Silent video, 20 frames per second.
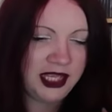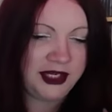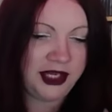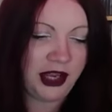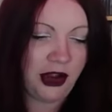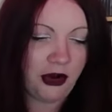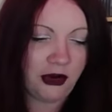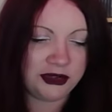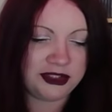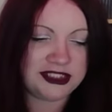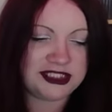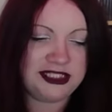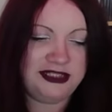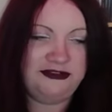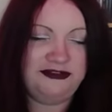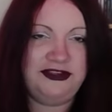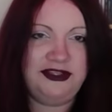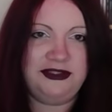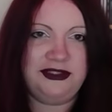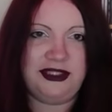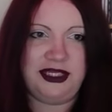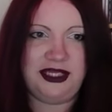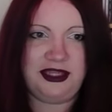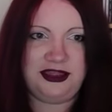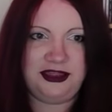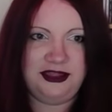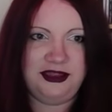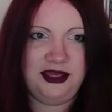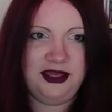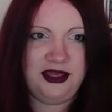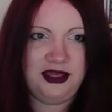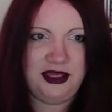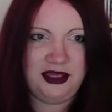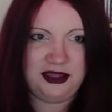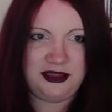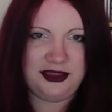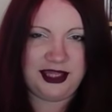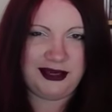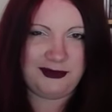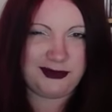And I honestly feel like
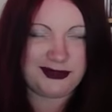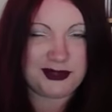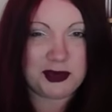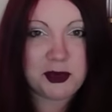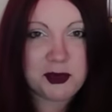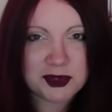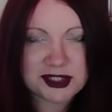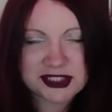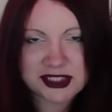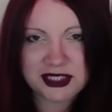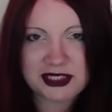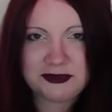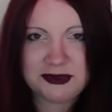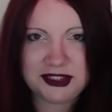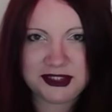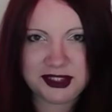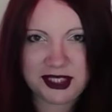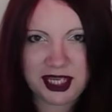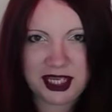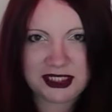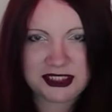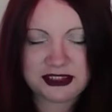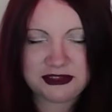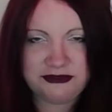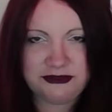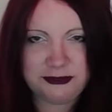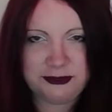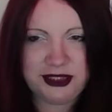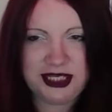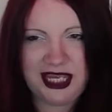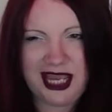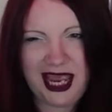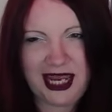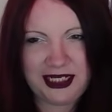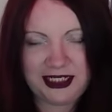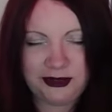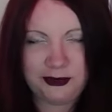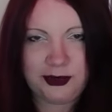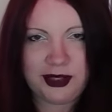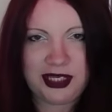that was always going to be the case for me
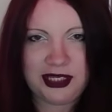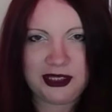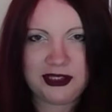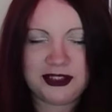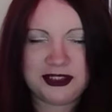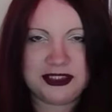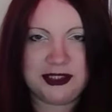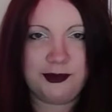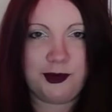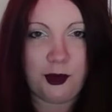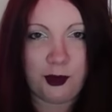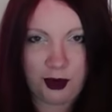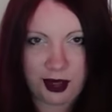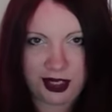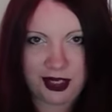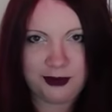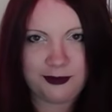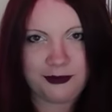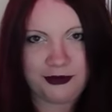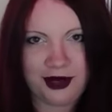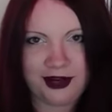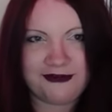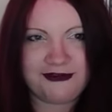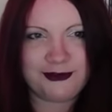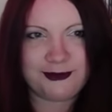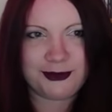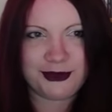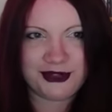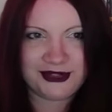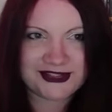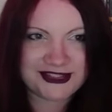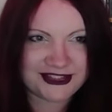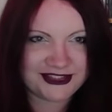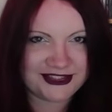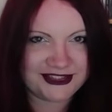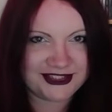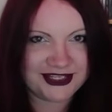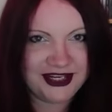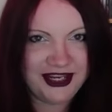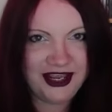anyway, because I'm quite a private
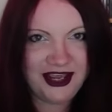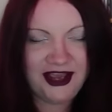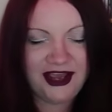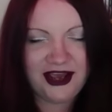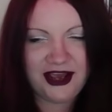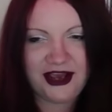person,